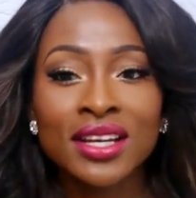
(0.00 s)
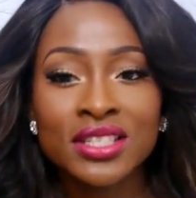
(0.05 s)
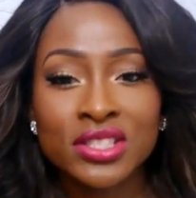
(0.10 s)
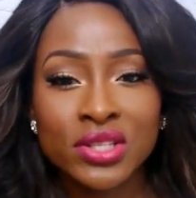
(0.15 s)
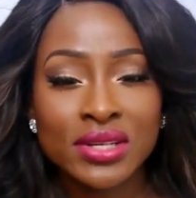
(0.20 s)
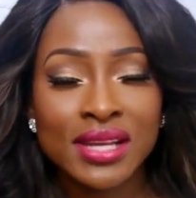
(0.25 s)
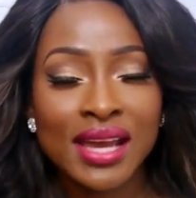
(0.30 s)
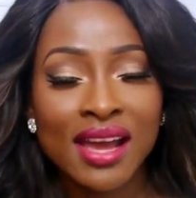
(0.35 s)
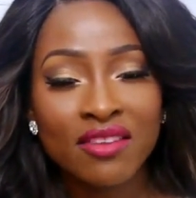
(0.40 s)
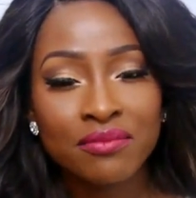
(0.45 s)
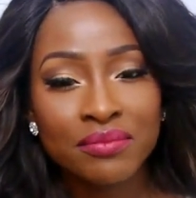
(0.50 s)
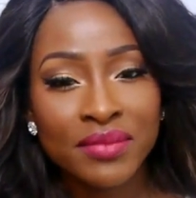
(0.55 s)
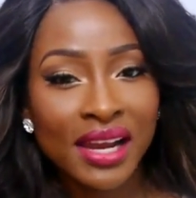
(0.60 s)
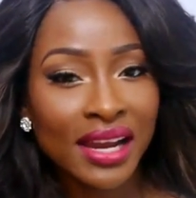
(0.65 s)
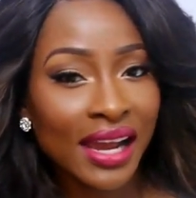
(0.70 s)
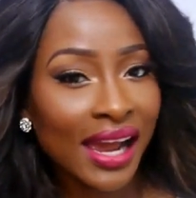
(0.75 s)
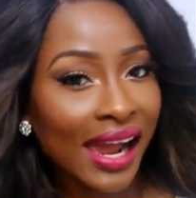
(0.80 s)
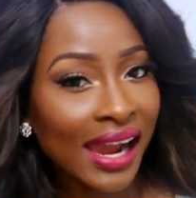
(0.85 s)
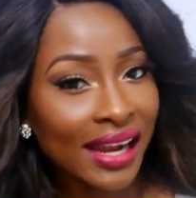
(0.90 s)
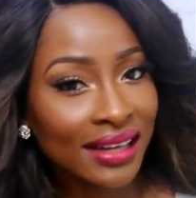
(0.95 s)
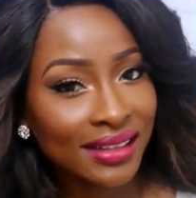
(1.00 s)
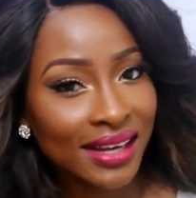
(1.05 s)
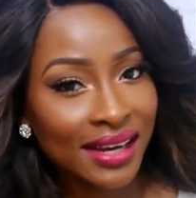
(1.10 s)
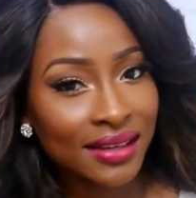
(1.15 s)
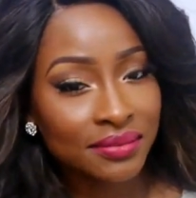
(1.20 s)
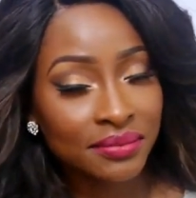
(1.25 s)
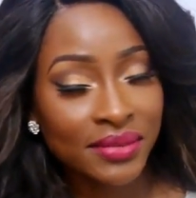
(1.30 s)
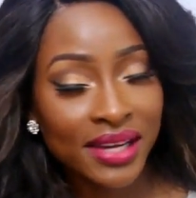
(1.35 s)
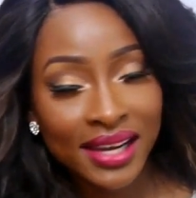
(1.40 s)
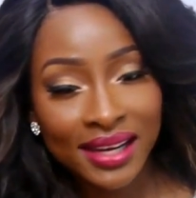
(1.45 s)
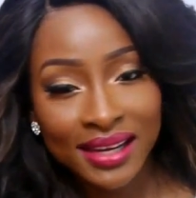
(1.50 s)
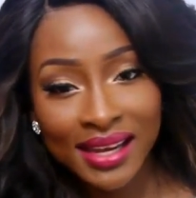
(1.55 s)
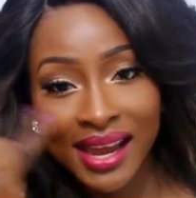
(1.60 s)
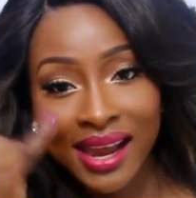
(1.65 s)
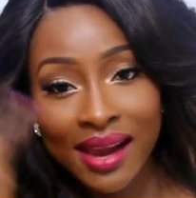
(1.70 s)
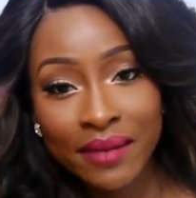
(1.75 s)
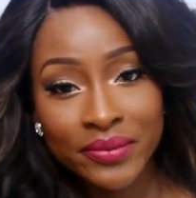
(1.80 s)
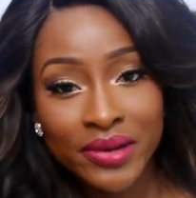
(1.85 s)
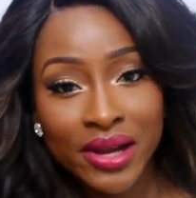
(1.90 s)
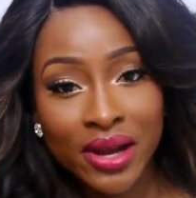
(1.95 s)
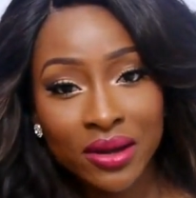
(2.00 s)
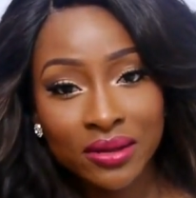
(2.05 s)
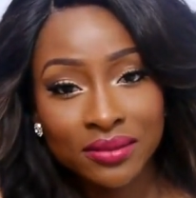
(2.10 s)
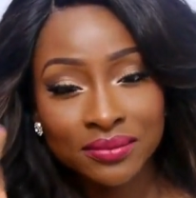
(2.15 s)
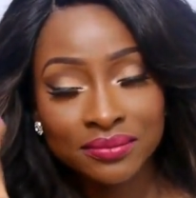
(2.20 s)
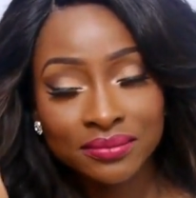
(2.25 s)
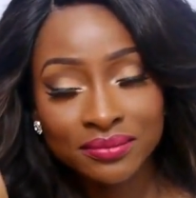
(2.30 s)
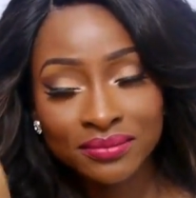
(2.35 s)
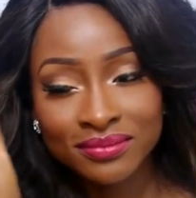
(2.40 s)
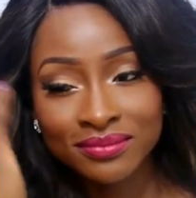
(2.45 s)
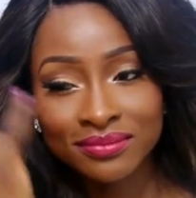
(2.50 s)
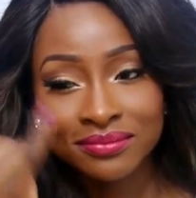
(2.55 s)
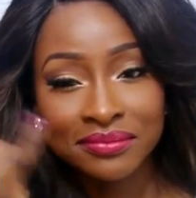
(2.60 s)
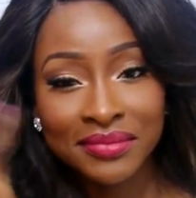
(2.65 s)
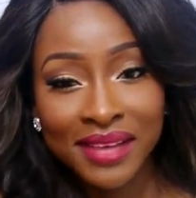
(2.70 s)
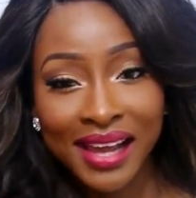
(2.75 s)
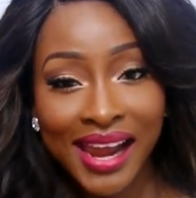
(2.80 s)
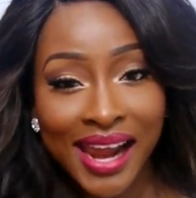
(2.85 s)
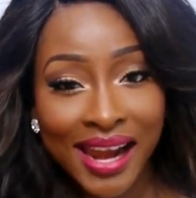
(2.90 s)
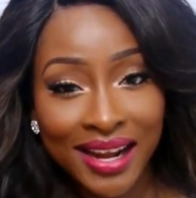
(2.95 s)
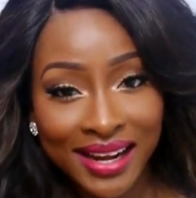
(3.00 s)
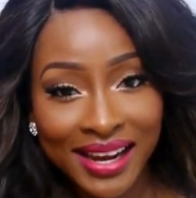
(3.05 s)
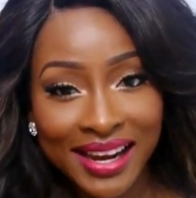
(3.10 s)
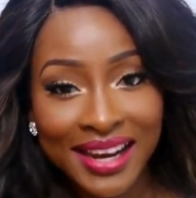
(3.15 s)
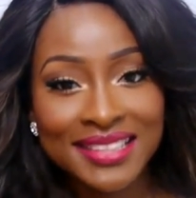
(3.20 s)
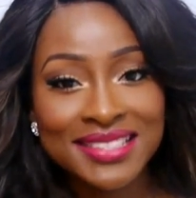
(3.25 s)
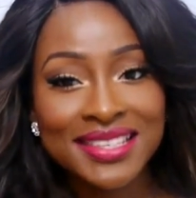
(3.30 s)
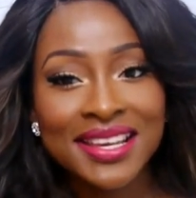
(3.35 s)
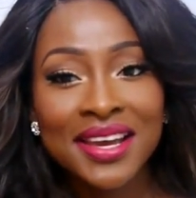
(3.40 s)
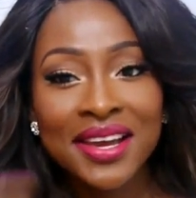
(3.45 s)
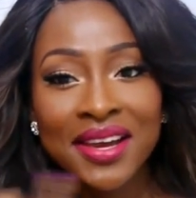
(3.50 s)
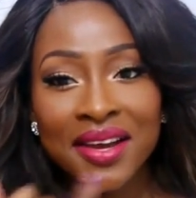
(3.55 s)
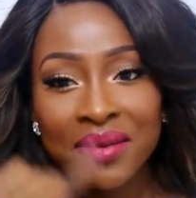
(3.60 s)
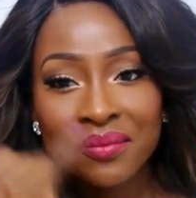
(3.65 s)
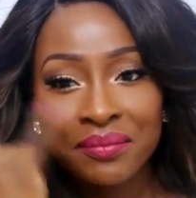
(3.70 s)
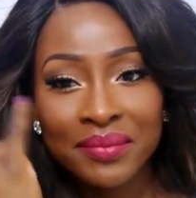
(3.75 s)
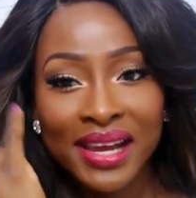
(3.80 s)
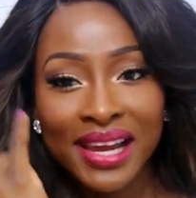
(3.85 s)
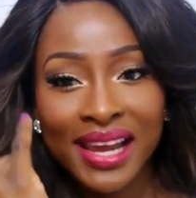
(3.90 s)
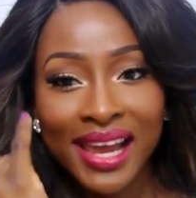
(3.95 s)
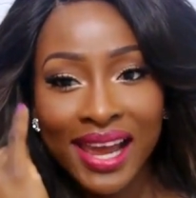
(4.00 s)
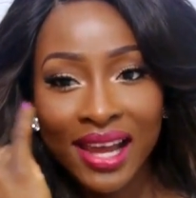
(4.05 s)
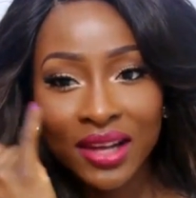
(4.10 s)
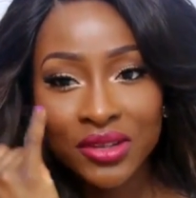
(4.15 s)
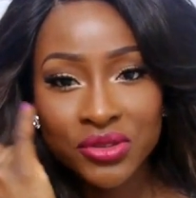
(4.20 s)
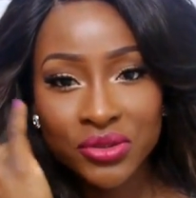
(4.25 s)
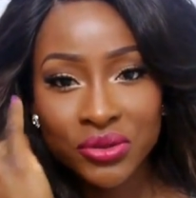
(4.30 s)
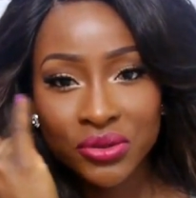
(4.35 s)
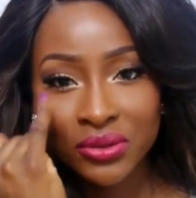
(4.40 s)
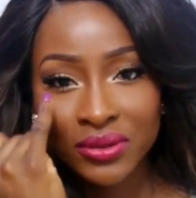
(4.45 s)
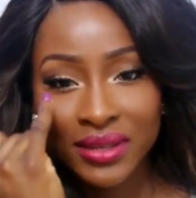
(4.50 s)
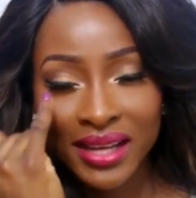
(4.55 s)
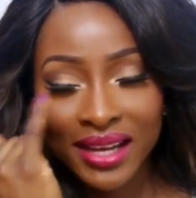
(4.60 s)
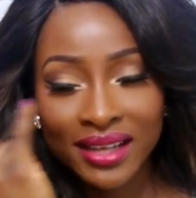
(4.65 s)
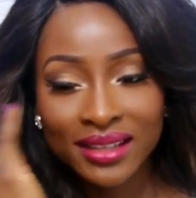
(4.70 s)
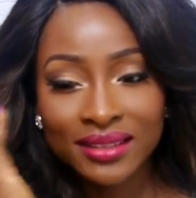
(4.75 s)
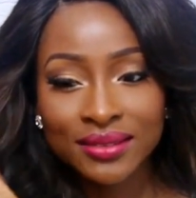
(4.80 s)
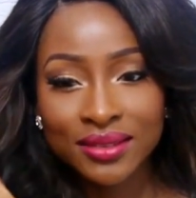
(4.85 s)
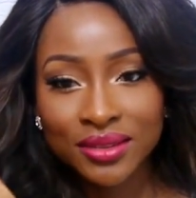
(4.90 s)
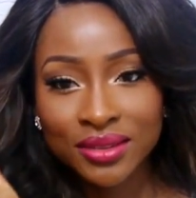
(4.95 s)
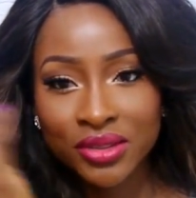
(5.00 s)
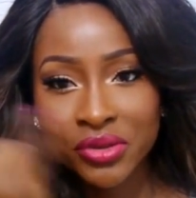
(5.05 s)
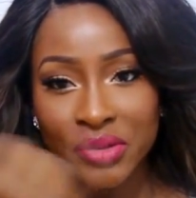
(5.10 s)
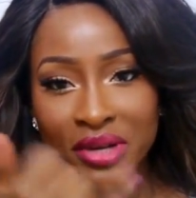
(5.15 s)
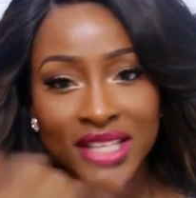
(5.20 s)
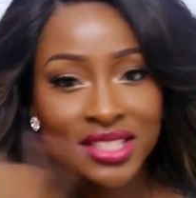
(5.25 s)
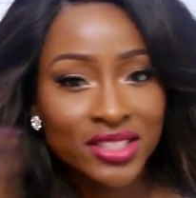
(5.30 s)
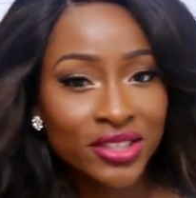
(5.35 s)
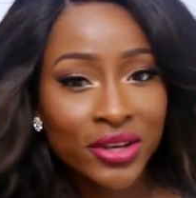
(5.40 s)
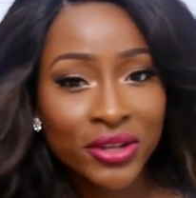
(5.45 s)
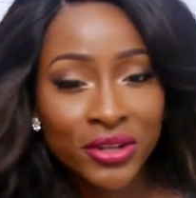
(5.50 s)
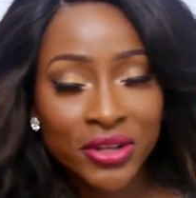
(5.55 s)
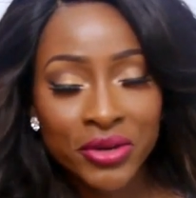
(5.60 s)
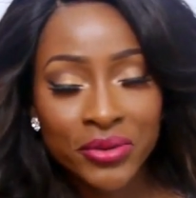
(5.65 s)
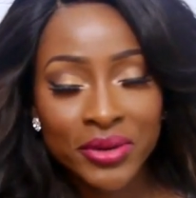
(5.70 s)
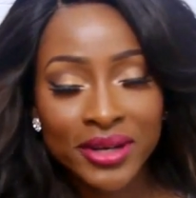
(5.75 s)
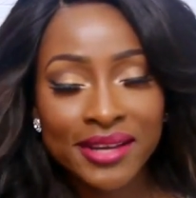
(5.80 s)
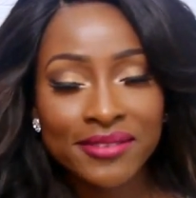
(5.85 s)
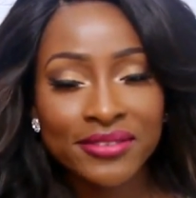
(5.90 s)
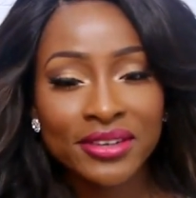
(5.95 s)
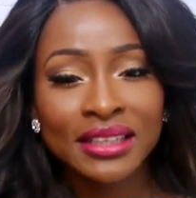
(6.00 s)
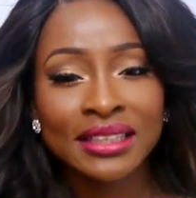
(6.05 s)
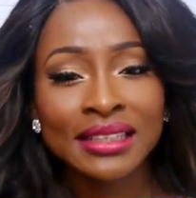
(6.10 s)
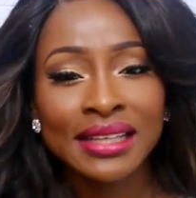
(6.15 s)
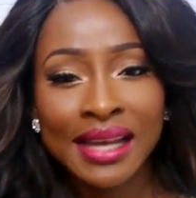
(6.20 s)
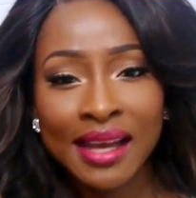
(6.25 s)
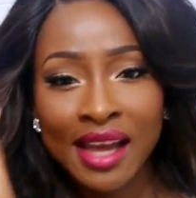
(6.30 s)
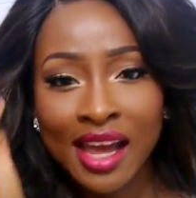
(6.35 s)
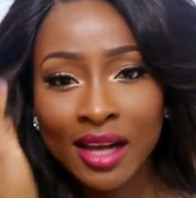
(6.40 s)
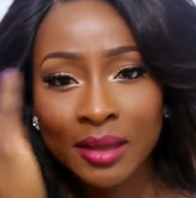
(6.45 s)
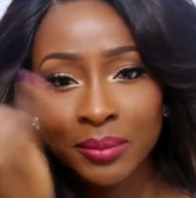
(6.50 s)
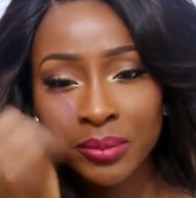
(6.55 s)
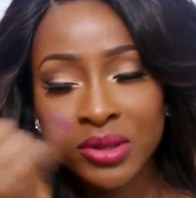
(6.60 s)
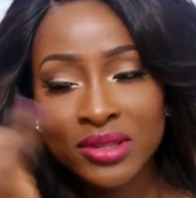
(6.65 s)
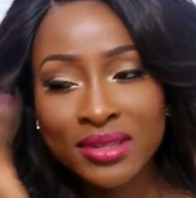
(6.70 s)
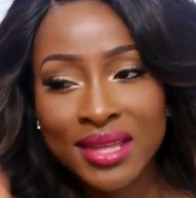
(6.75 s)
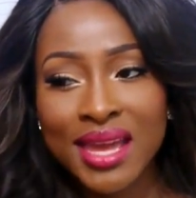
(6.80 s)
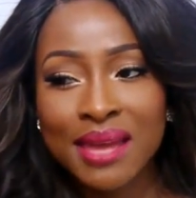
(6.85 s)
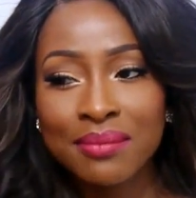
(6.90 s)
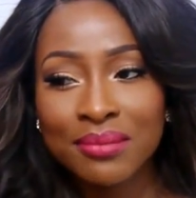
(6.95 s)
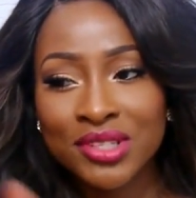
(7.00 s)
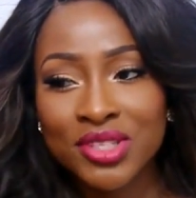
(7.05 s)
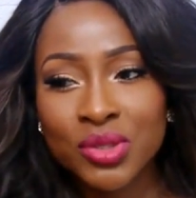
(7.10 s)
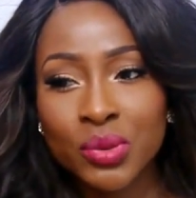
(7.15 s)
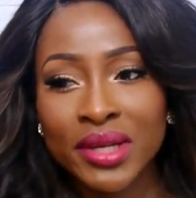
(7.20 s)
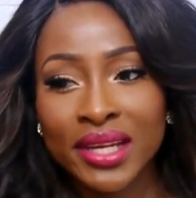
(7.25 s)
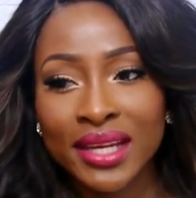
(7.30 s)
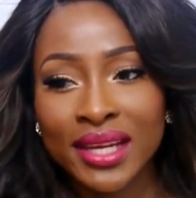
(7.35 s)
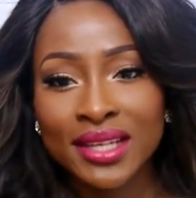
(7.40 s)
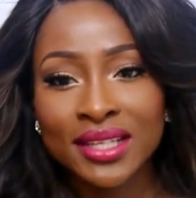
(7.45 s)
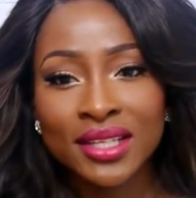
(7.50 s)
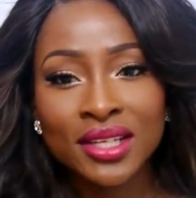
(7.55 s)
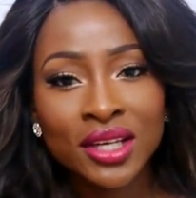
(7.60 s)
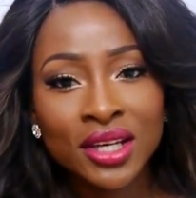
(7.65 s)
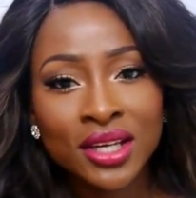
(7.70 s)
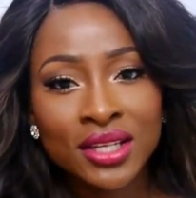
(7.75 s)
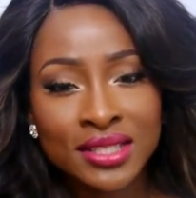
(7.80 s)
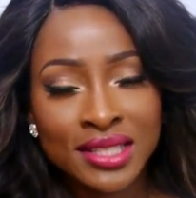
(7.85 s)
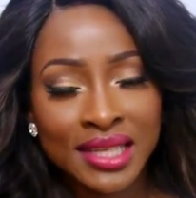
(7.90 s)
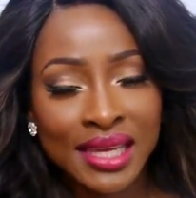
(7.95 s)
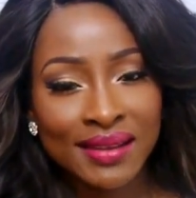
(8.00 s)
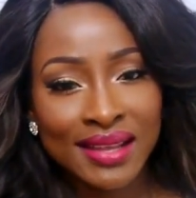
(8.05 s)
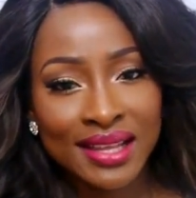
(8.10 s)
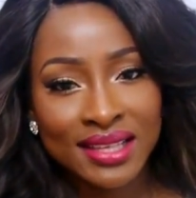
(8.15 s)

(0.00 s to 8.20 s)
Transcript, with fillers: so I'd have my highlight, my eyebrow highlight my actual like crease color whatever and then I, put that in between to